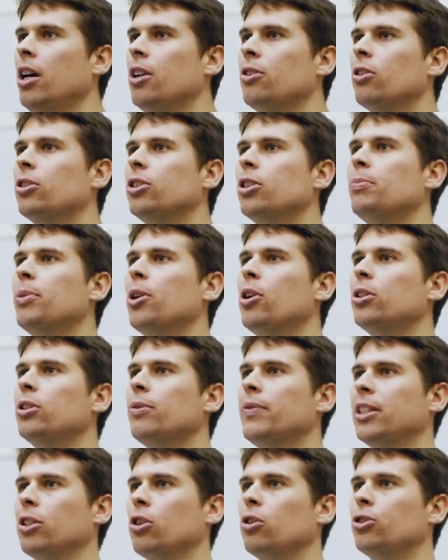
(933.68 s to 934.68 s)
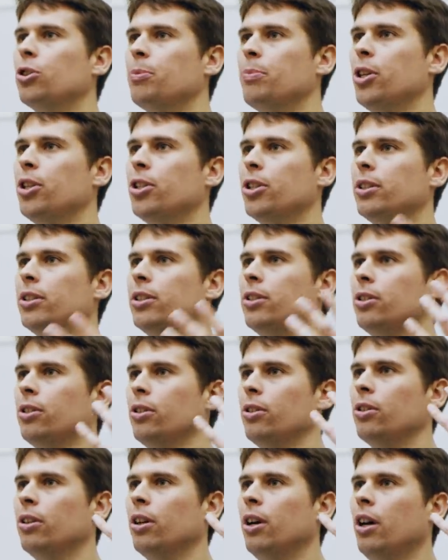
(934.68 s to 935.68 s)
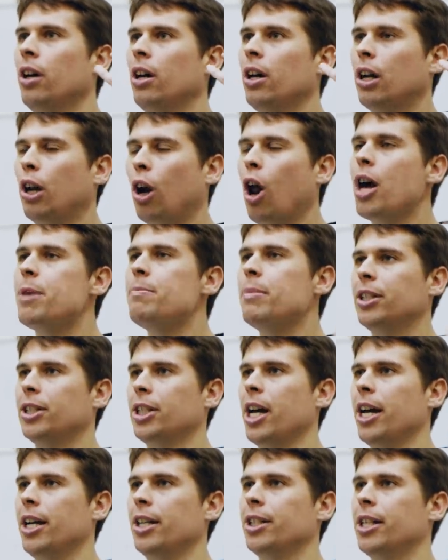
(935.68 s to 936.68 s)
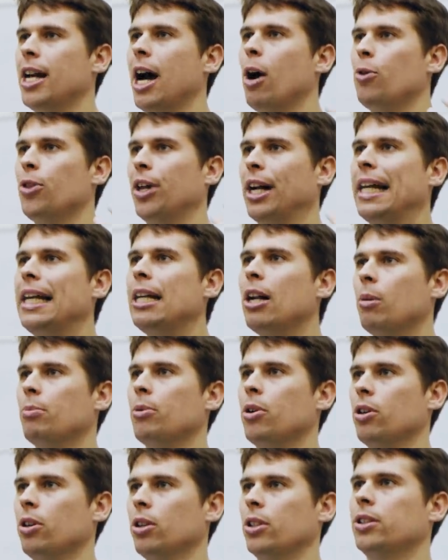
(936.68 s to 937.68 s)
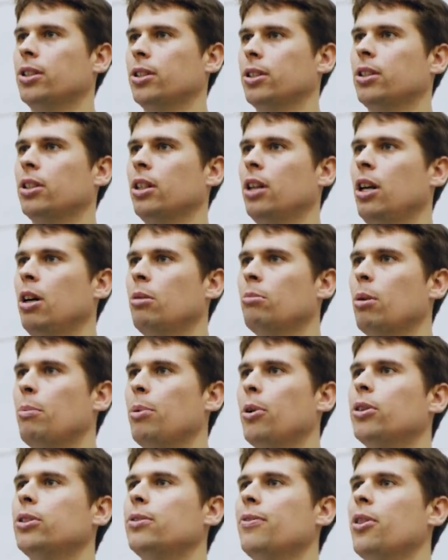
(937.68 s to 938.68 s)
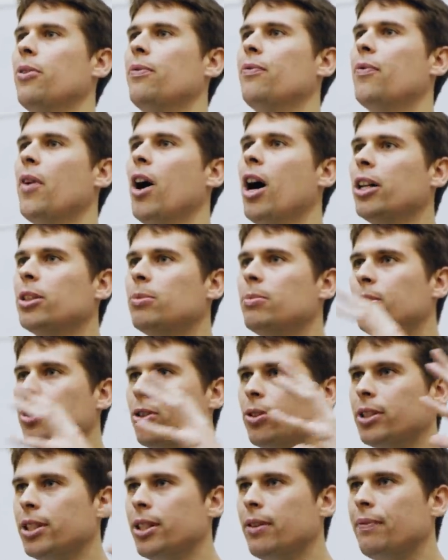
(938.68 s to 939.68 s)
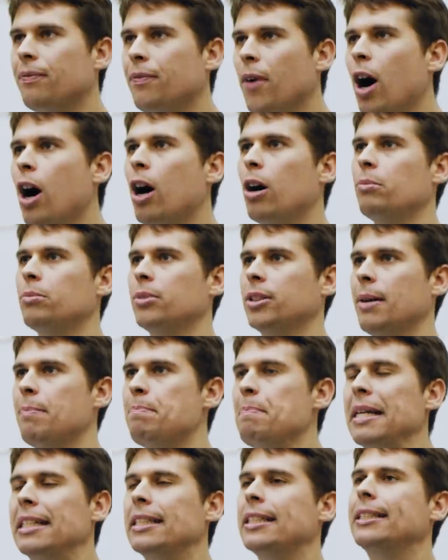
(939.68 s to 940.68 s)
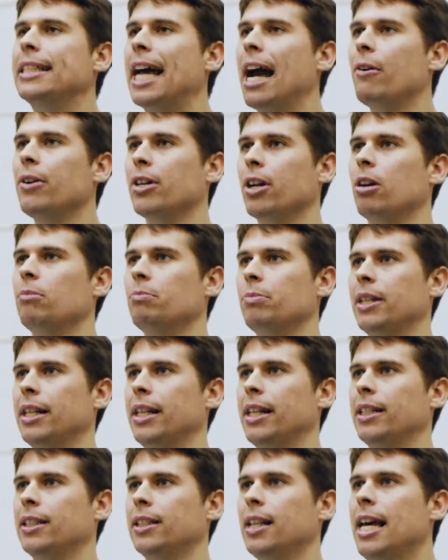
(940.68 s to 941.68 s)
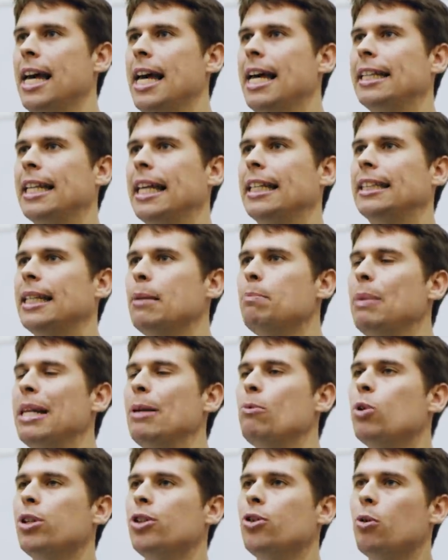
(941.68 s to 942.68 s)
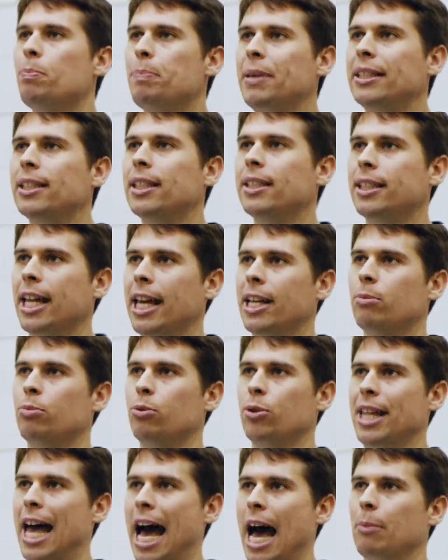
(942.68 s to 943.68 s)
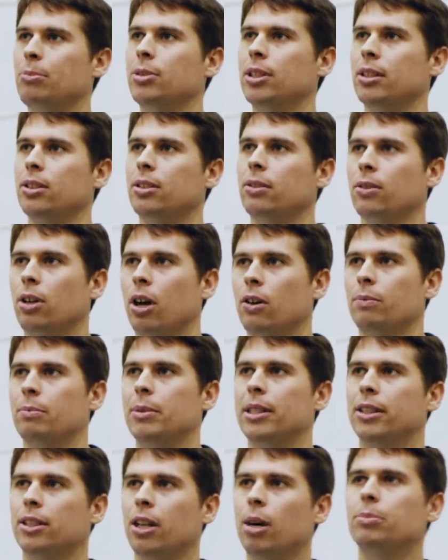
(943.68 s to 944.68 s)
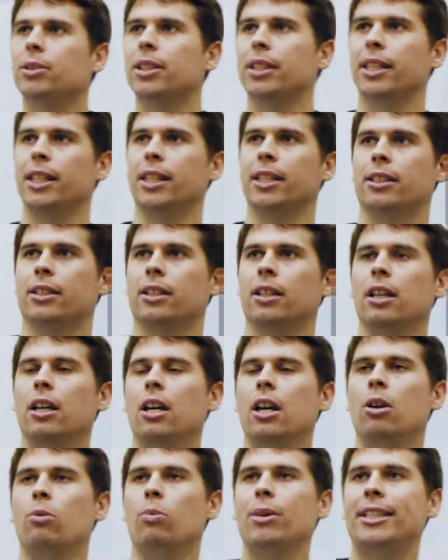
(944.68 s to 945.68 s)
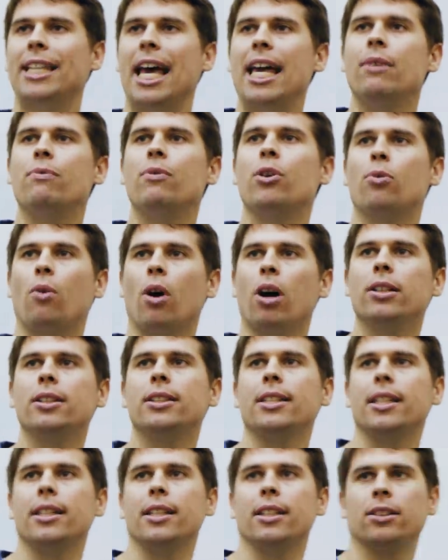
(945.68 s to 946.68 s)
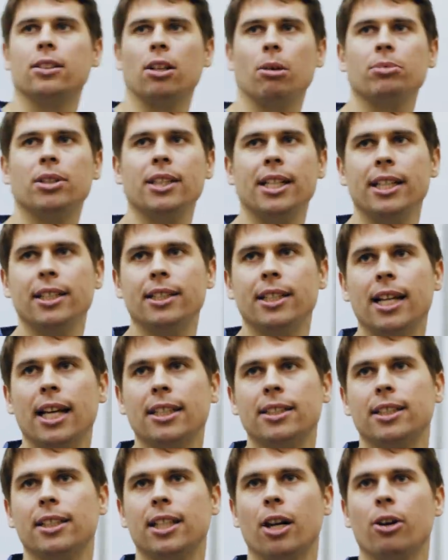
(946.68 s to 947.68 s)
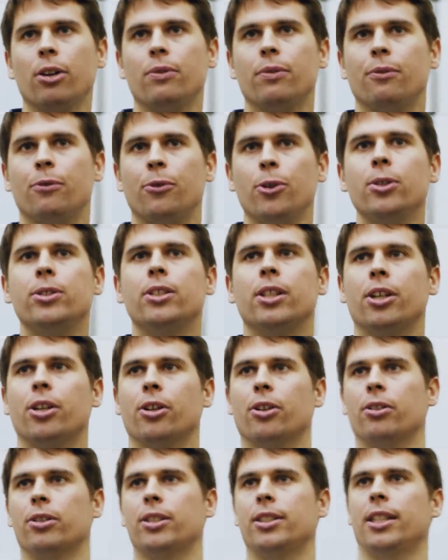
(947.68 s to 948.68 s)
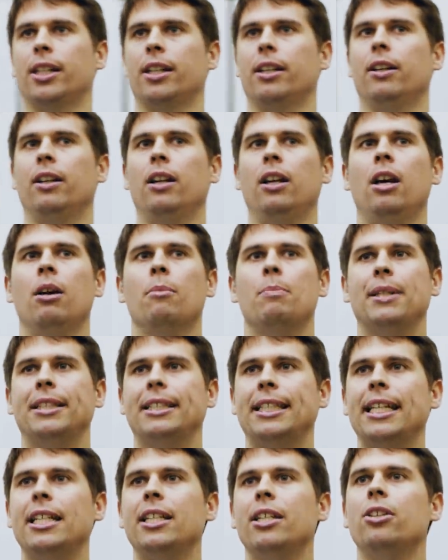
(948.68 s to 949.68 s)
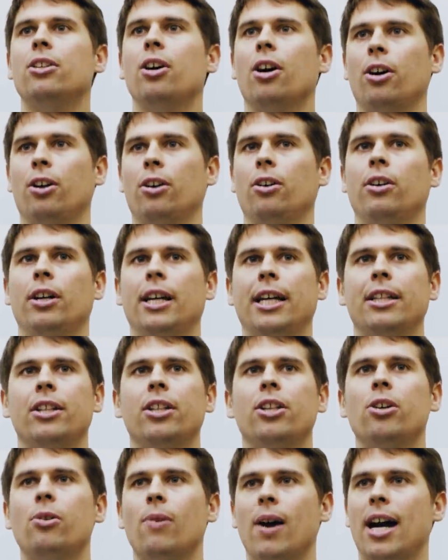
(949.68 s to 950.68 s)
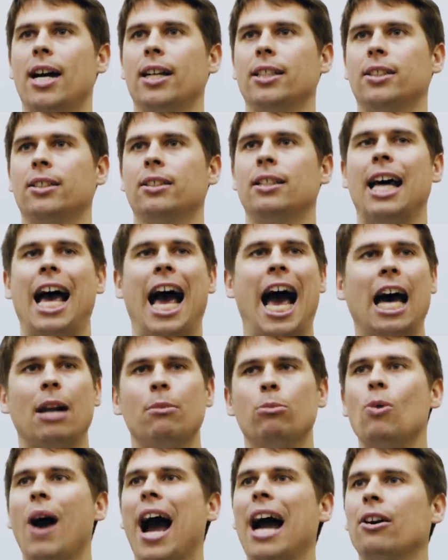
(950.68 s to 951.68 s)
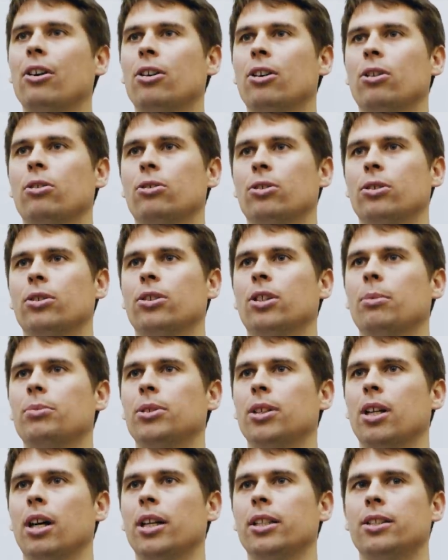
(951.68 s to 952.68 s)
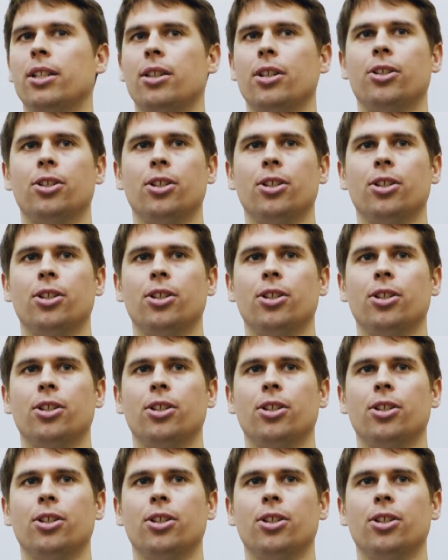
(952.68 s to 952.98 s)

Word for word: not just because of its contribution to climate change and health cleanup costs, but because for the vast majority of farms and meat and dairy companies, they simply would not be sustainable in the absence of government subsidies. We take for granted that subsidies are necessary for food security, but did you know, in the US, animal agriculture is subsidized to the